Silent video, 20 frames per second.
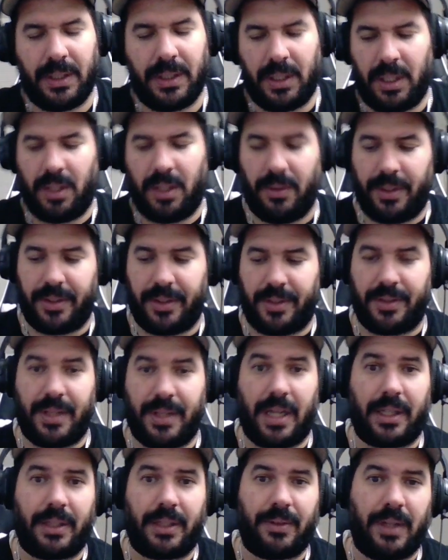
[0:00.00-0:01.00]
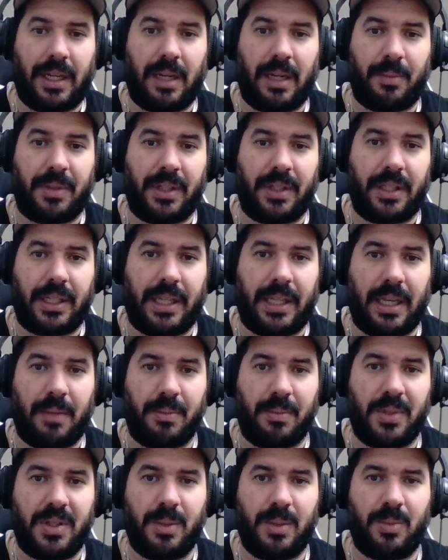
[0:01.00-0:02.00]
That's exactly what happened in the game.
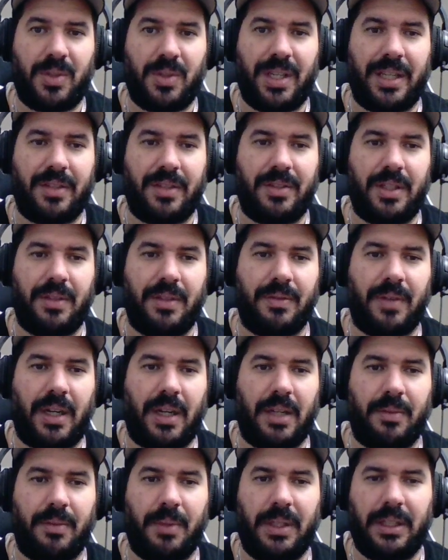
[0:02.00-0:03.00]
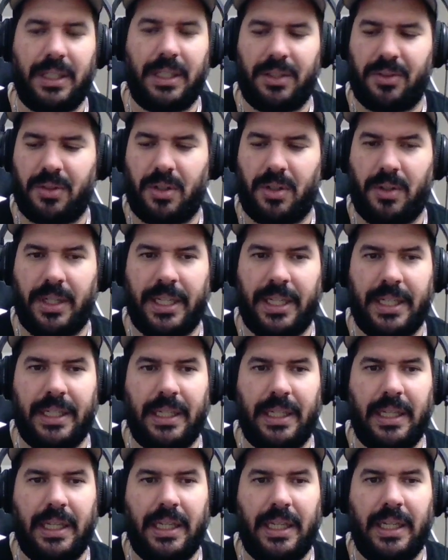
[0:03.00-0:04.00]
Bishop takes d5. But let's go ahead
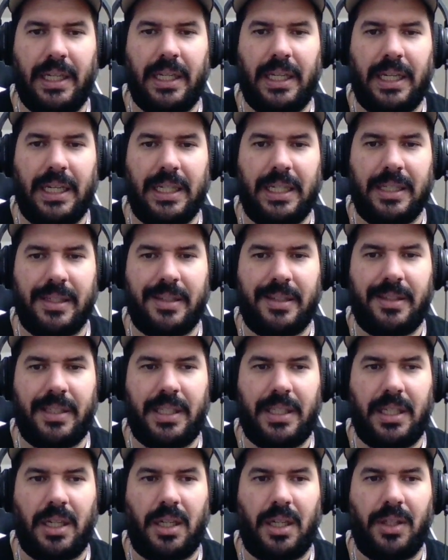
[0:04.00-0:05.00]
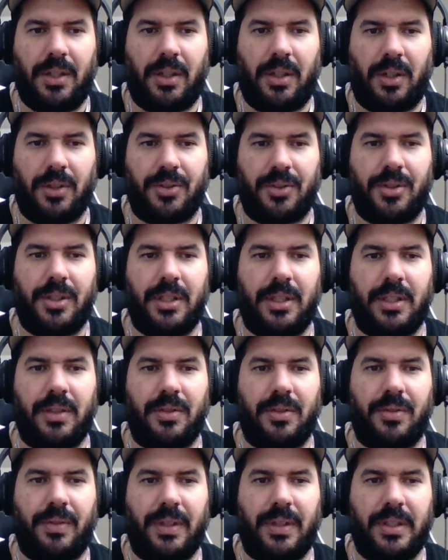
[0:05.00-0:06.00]
and see other
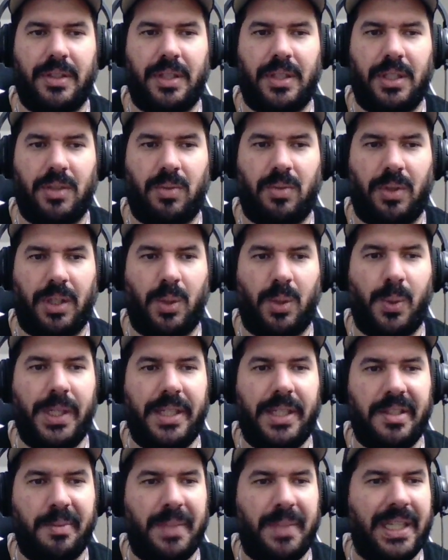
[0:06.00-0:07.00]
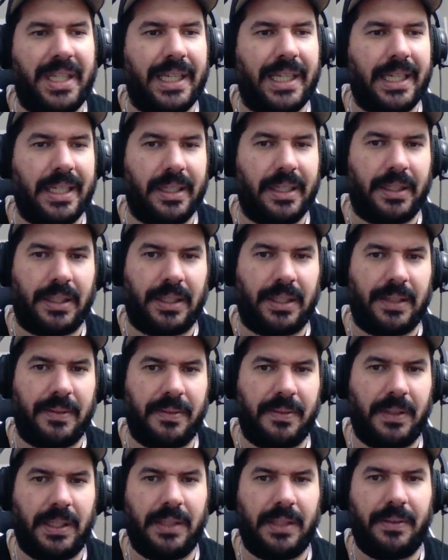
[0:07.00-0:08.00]
alternatives. For instance, well, the queen's being hit on
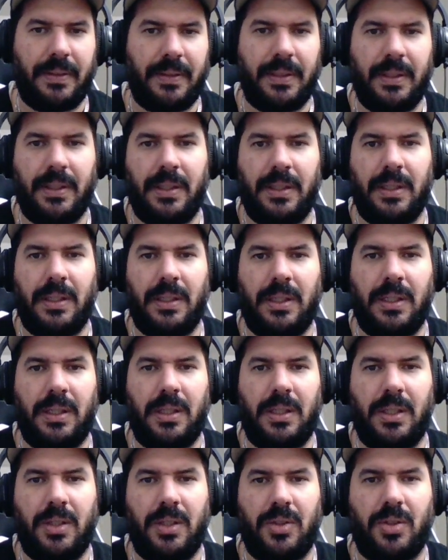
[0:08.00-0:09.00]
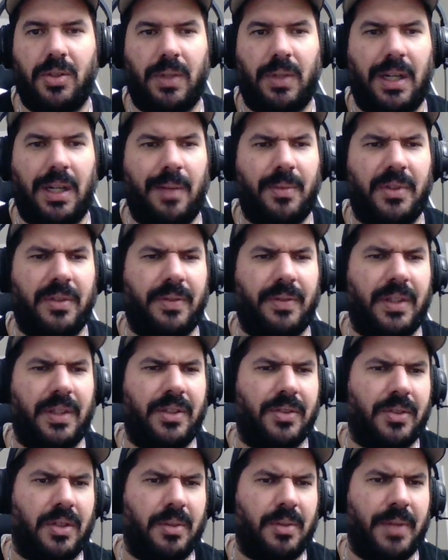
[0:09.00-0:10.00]
a5. So what happens if I
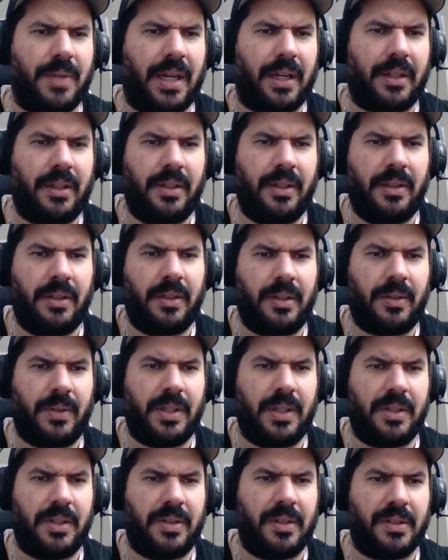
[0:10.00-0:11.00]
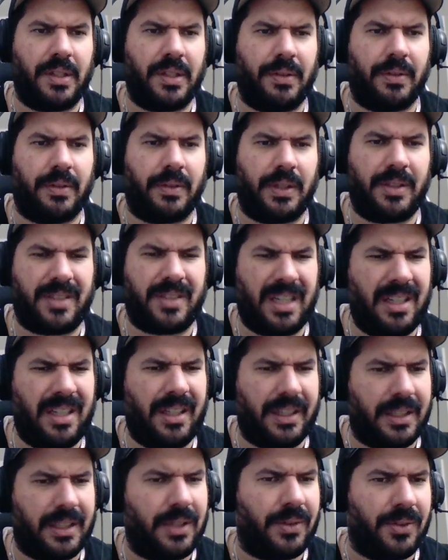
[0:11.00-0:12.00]
just go back? Queen c7, right? It's kind of
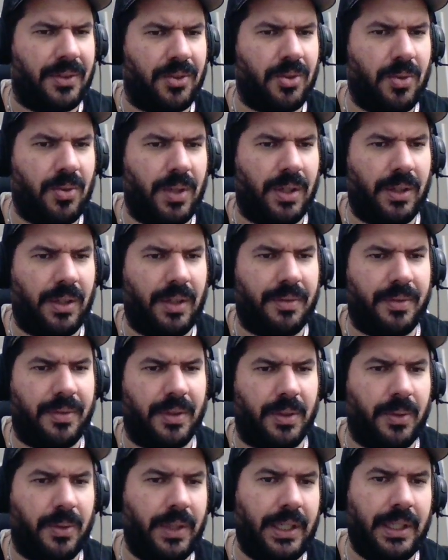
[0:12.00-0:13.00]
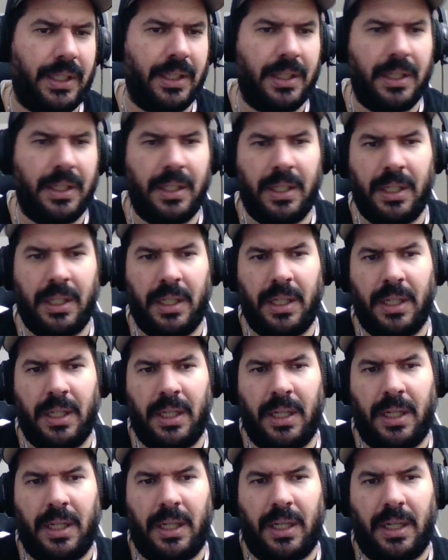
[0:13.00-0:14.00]
like the only square left for the queen.
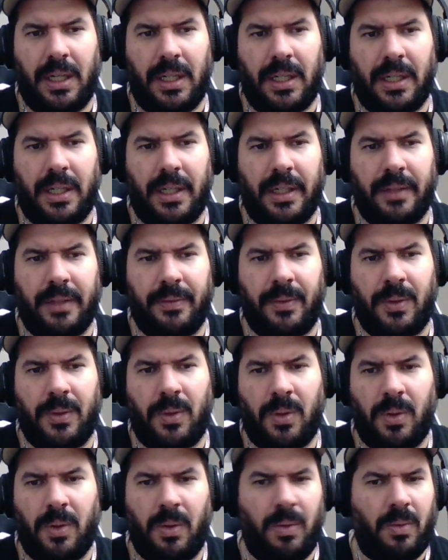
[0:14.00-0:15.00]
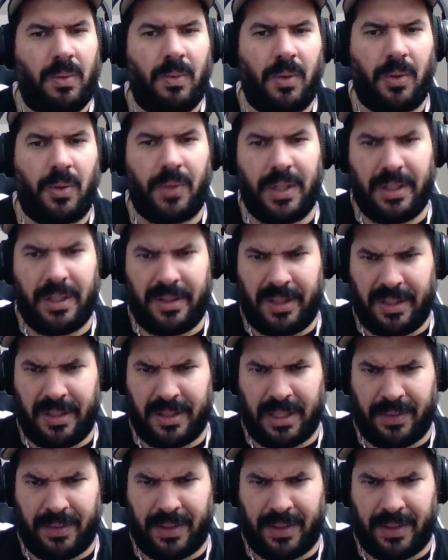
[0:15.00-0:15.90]
Well, queen c7.